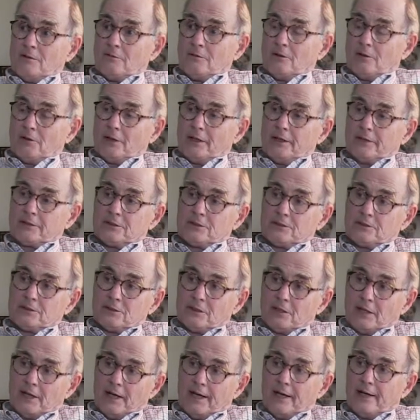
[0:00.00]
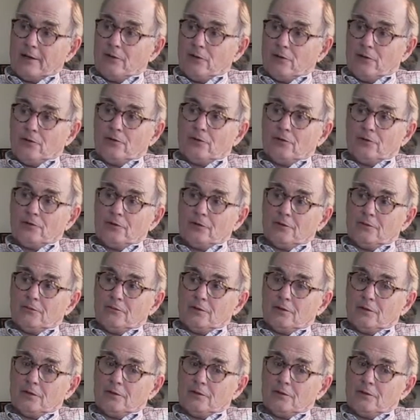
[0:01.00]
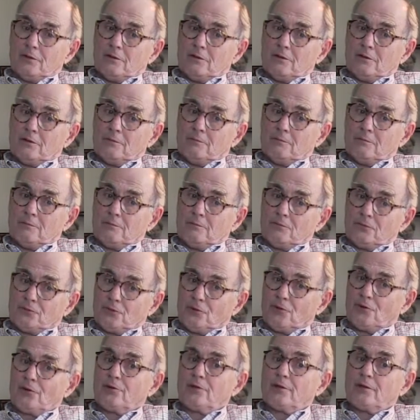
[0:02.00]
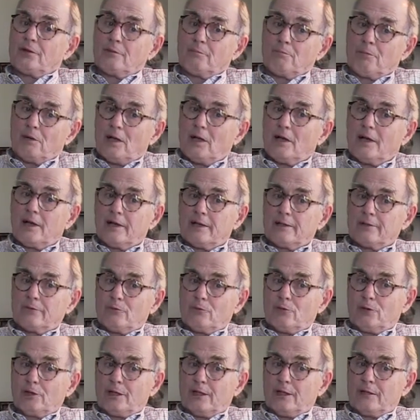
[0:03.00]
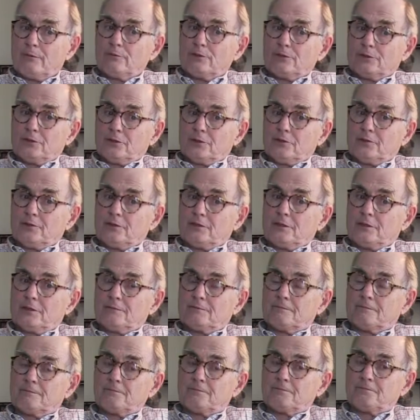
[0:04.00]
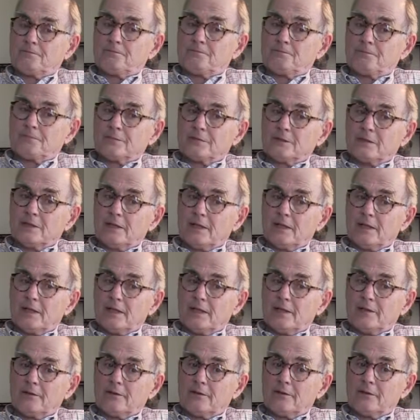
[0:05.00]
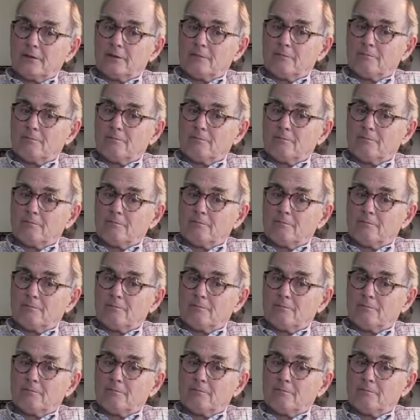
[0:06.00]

the lessons that I learned in Vietnam certainly applied to what I was doing. And